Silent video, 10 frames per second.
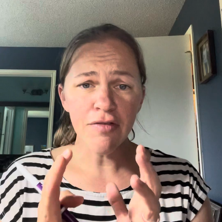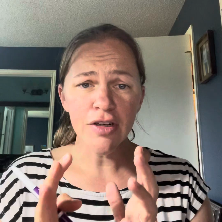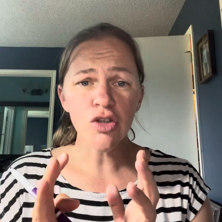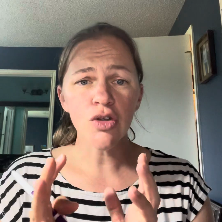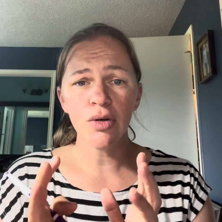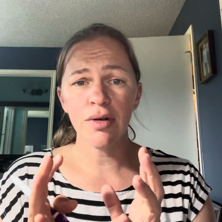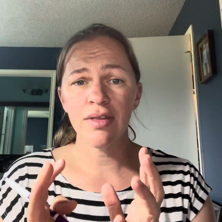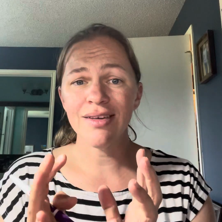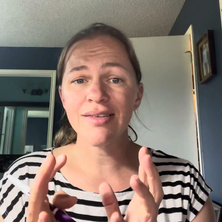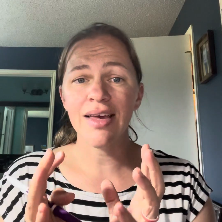ventricle in
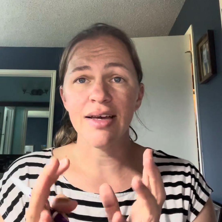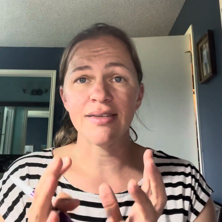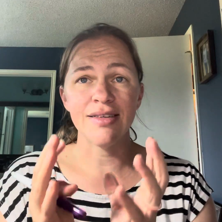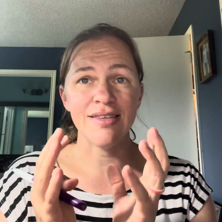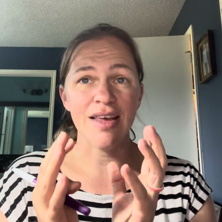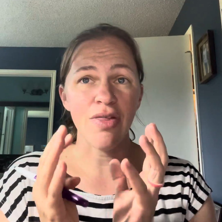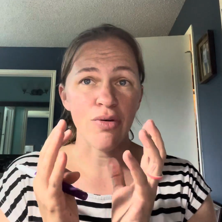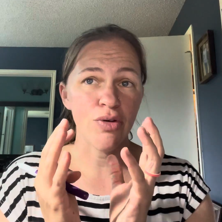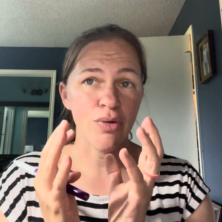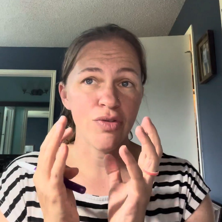this case is either
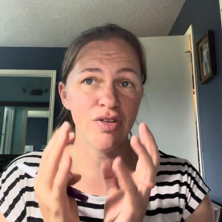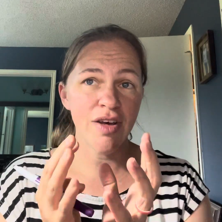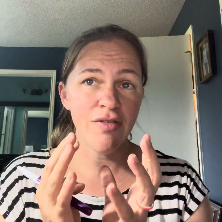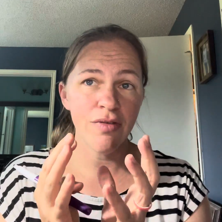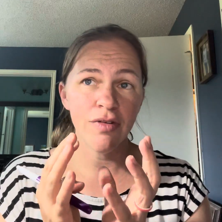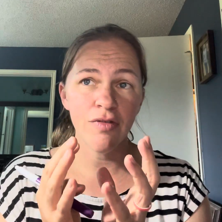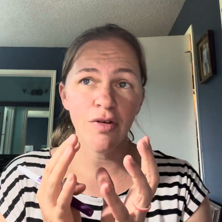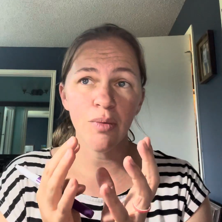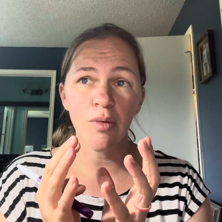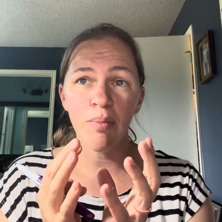too stiff to
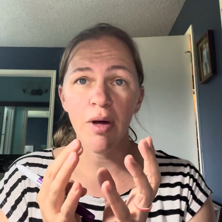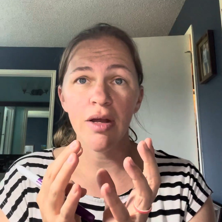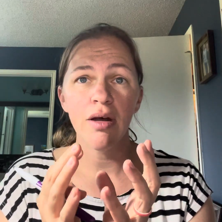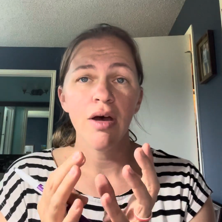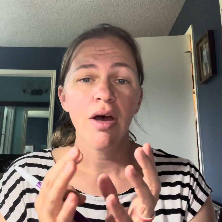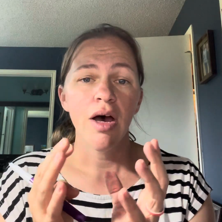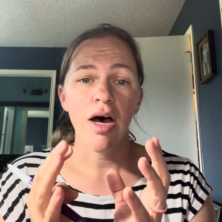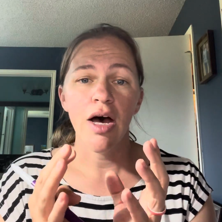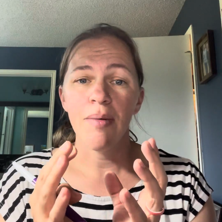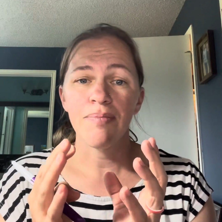fill with blood,
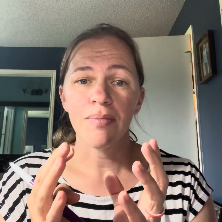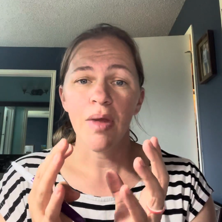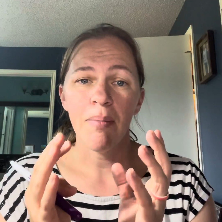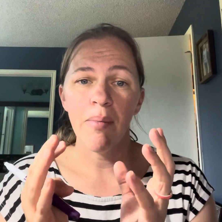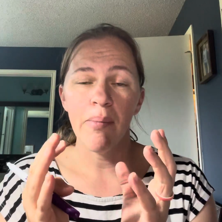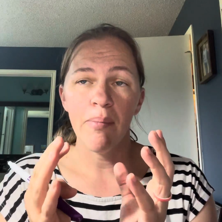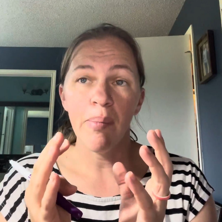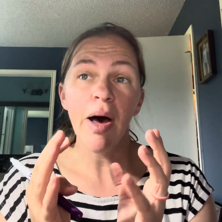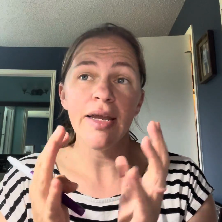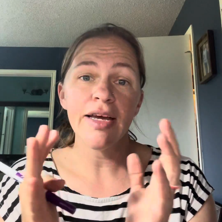
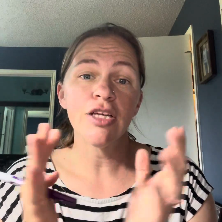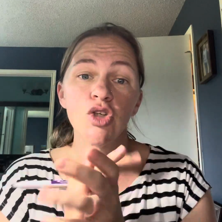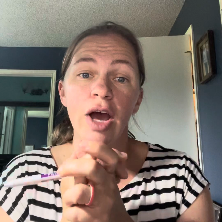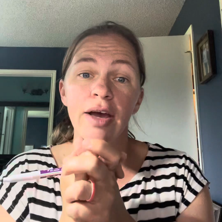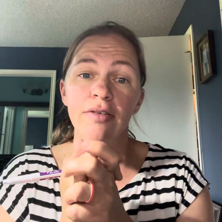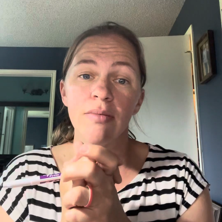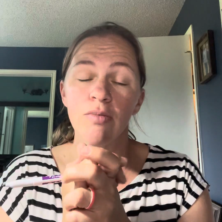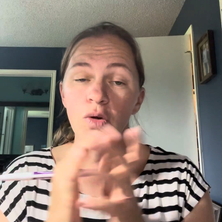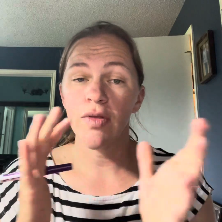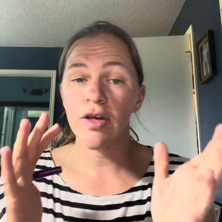but it contracts.
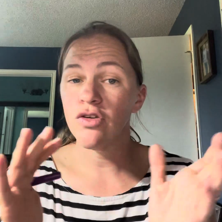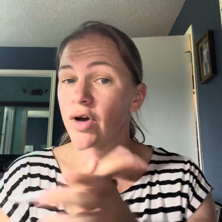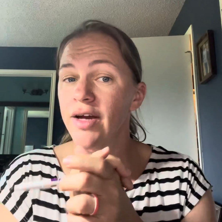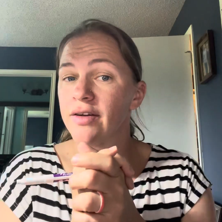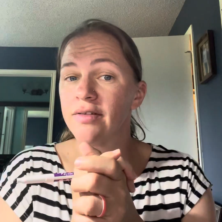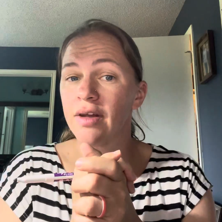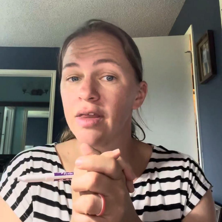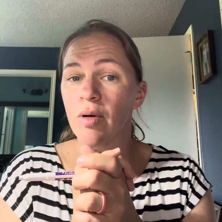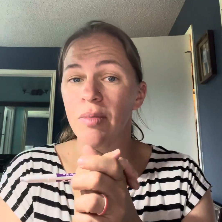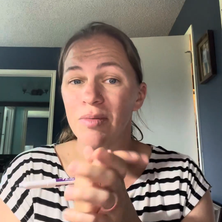So the contracting is not the
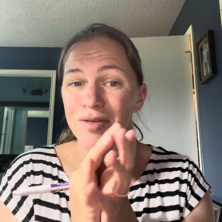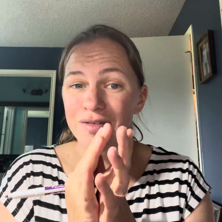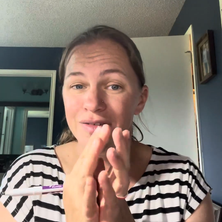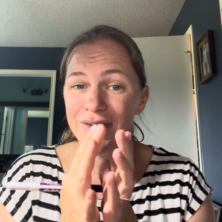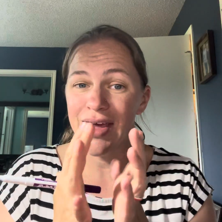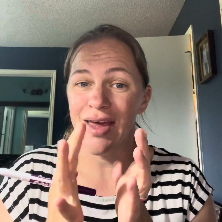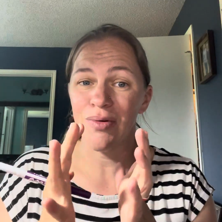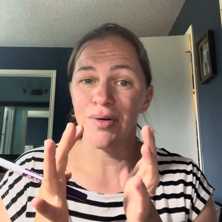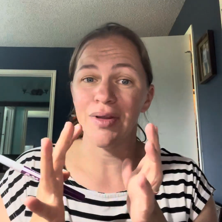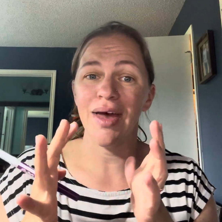problem, it's just it can't
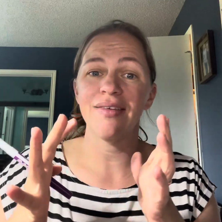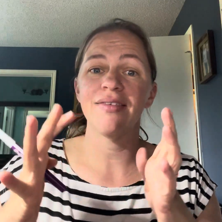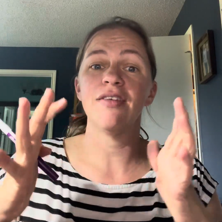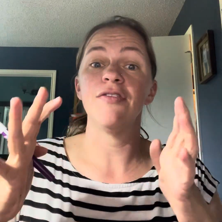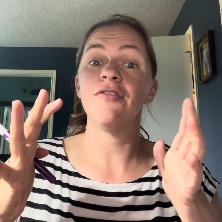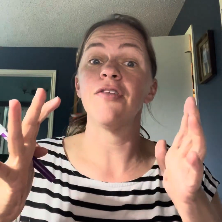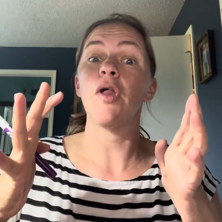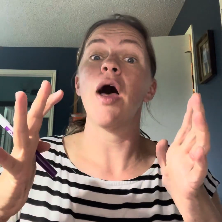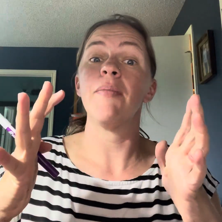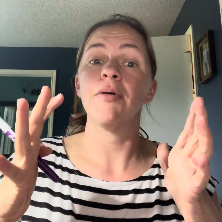relax to fill
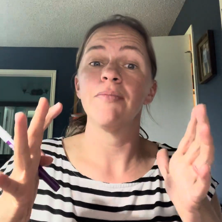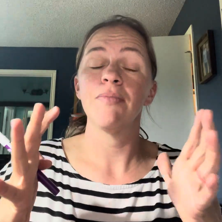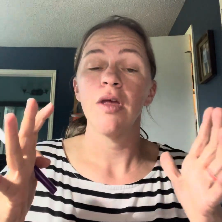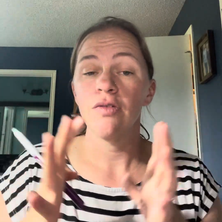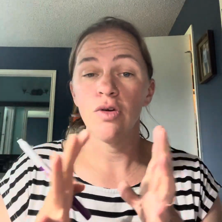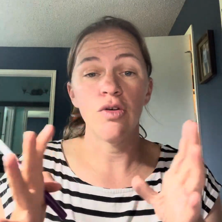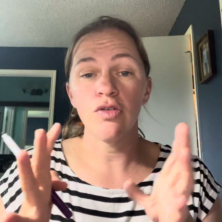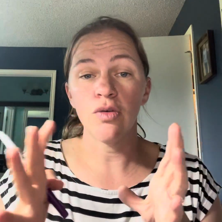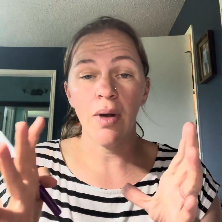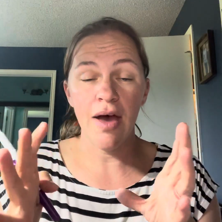up. So you just
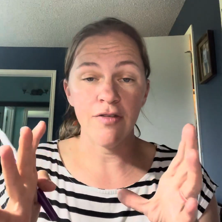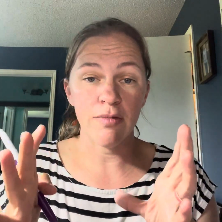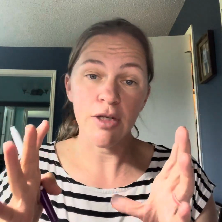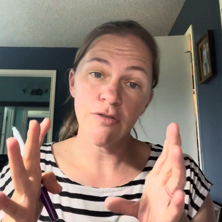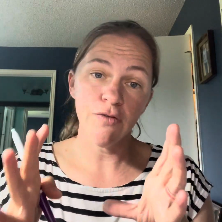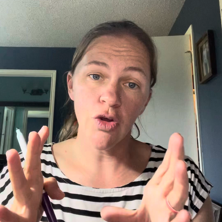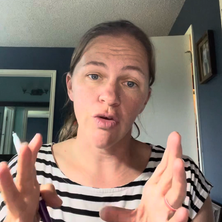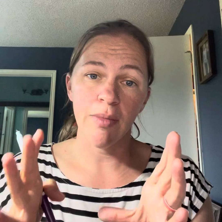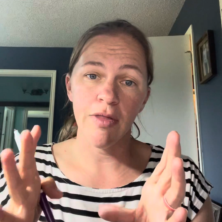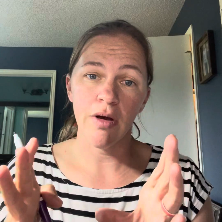don't have as much
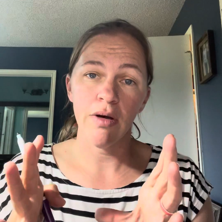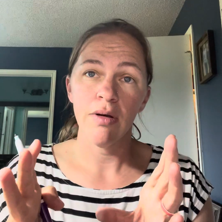volume in there.